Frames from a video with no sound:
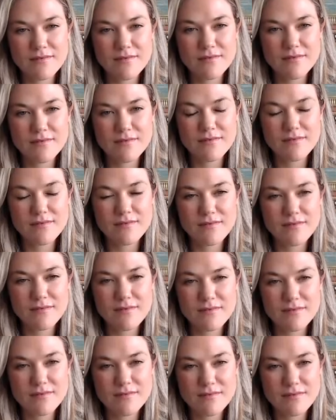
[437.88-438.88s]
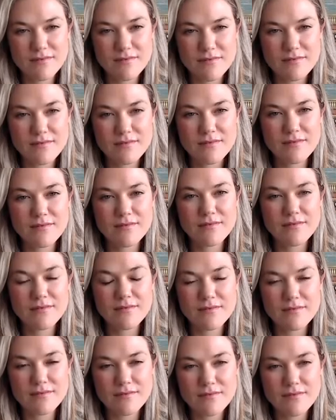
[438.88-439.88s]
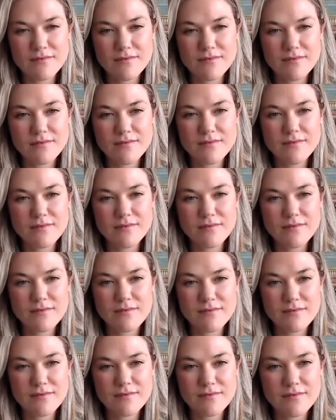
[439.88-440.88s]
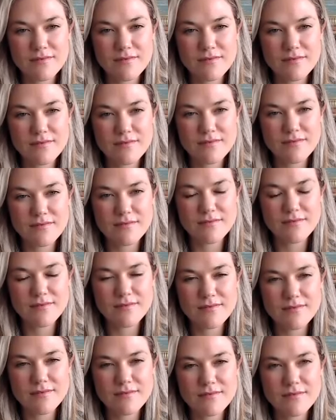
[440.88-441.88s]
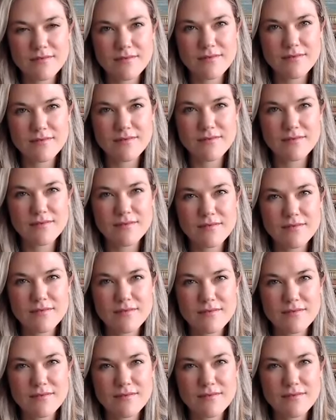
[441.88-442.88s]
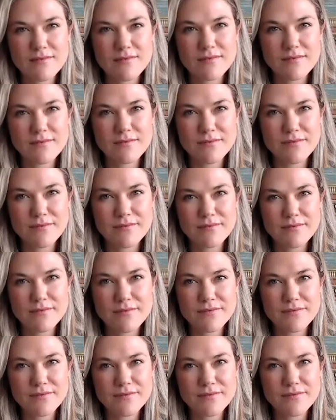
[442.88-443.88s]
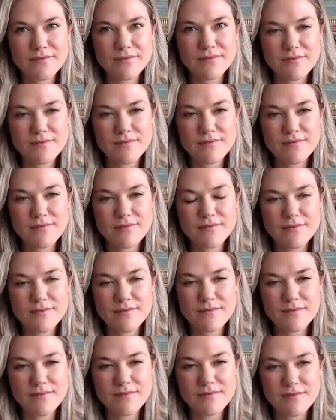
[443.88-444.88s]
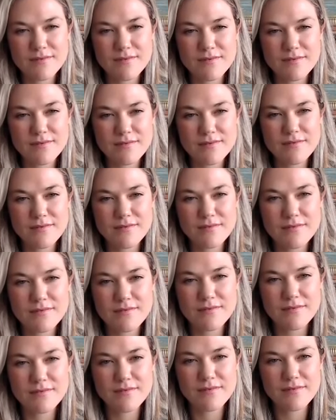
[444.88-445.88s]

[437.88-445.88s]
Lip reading: This person isn't speaking.